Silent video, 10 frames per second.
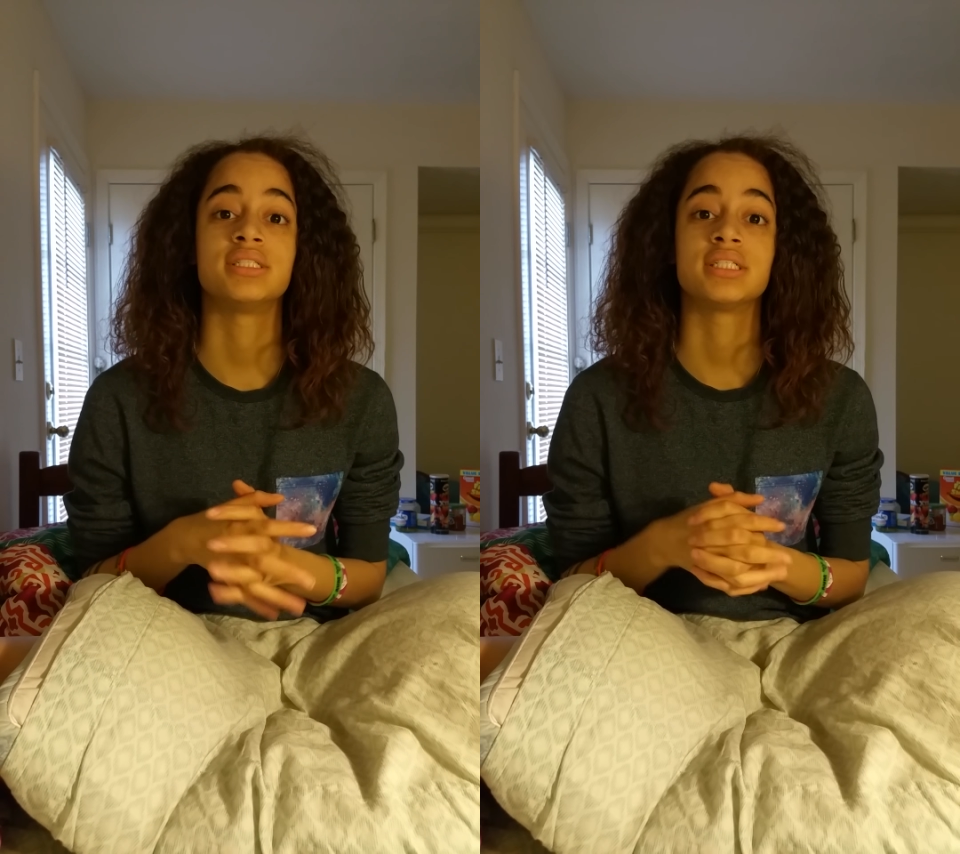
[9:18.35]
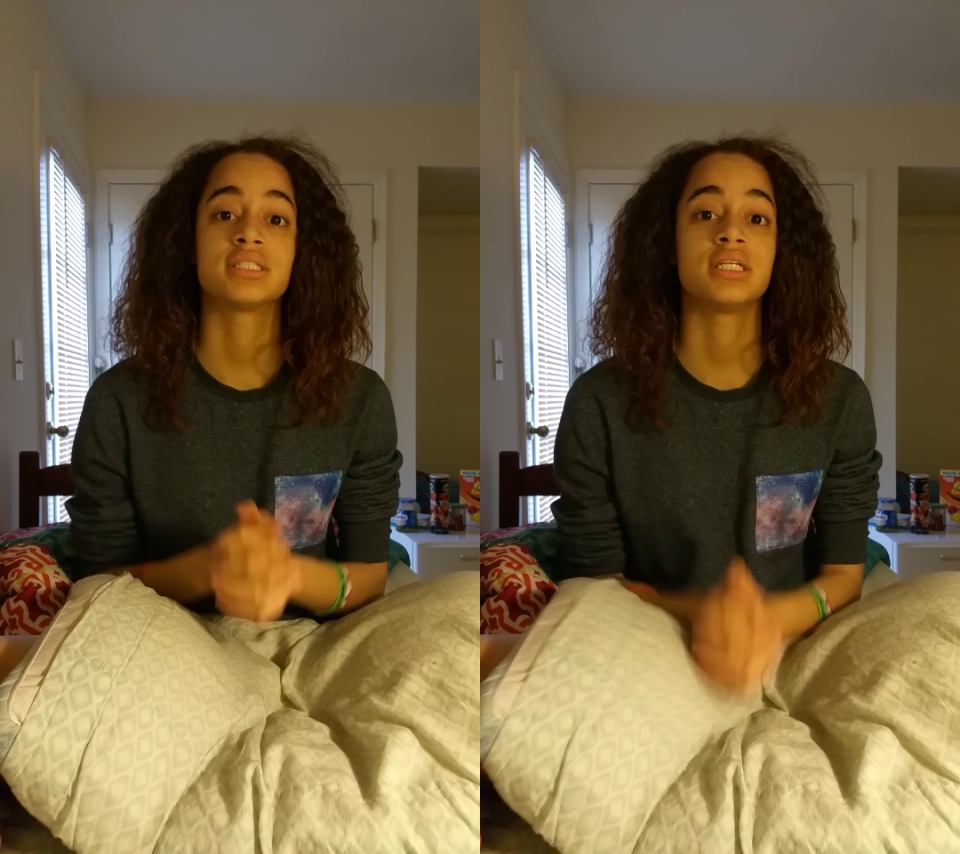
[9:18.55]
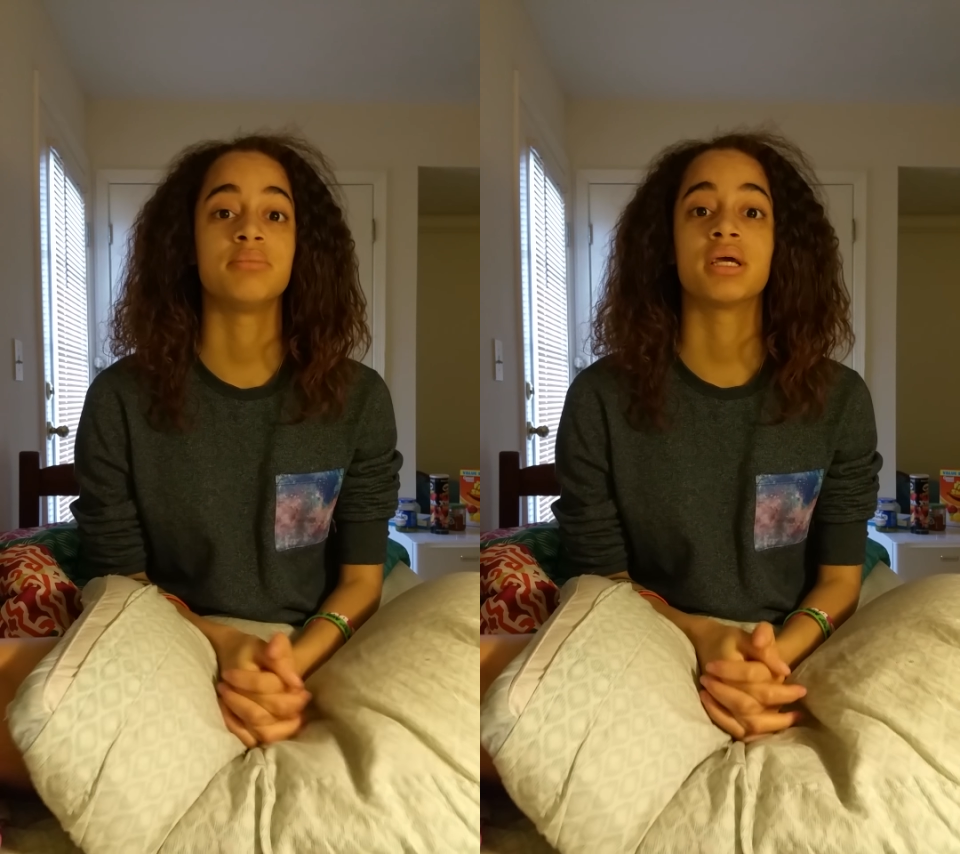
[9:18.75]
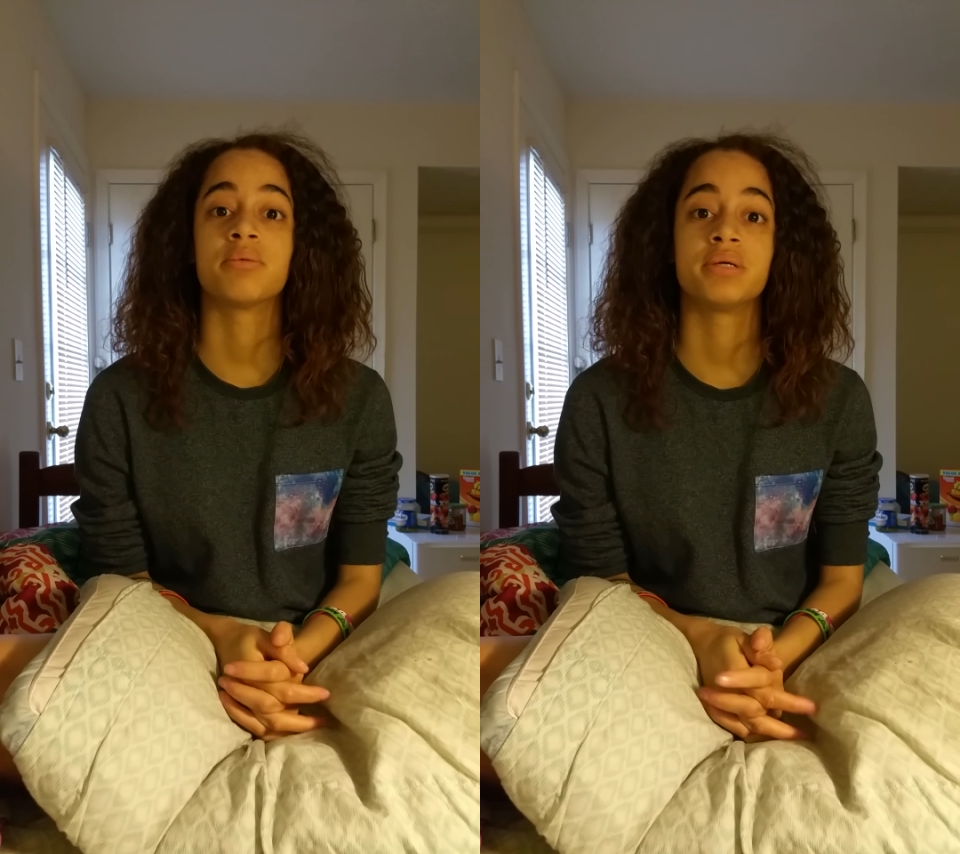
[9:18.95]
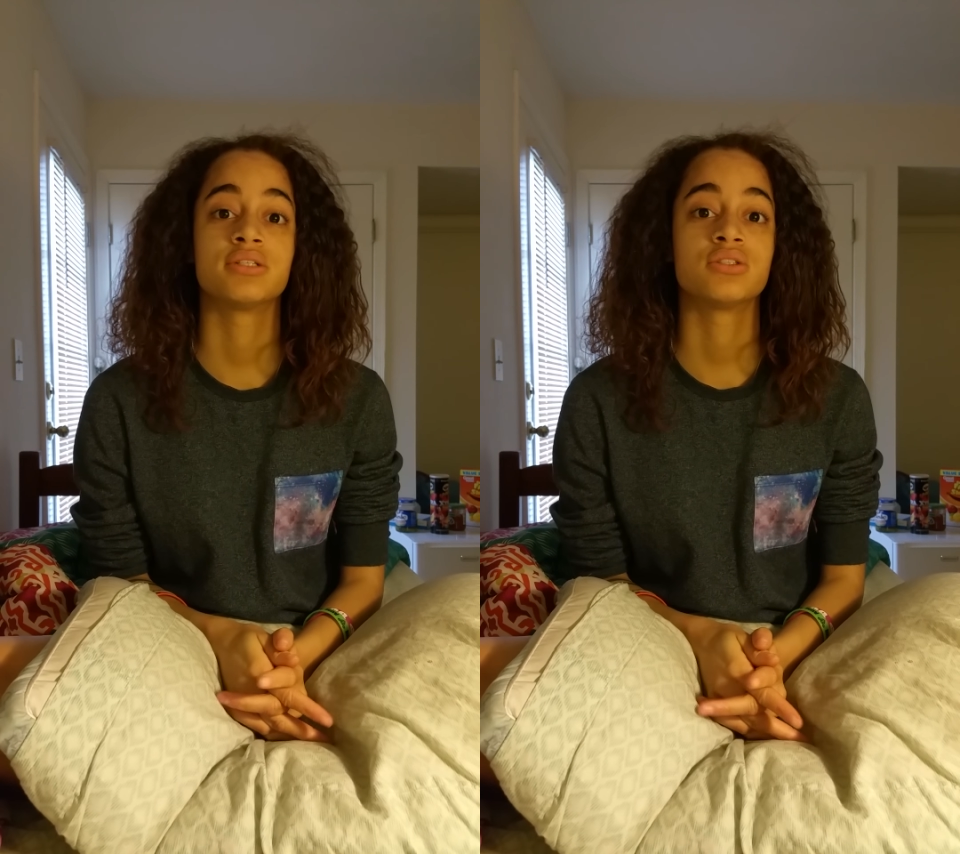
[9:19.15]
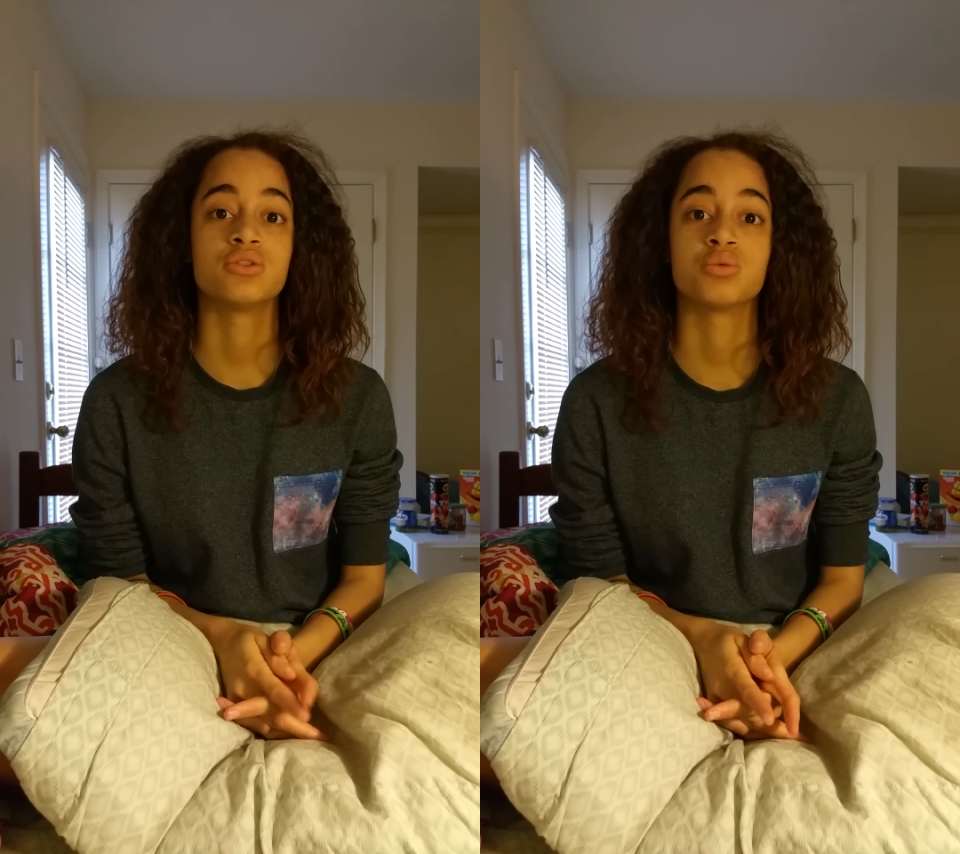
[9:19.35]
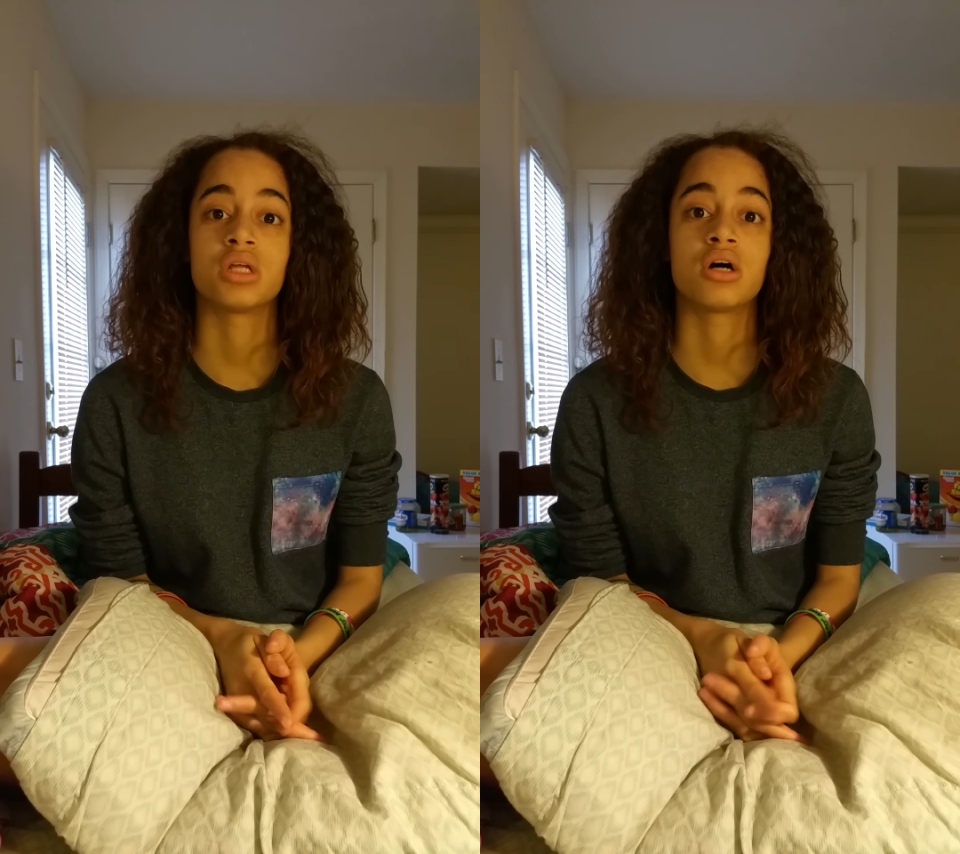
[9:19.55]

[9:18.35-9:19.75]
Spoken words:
The 16 megapixels with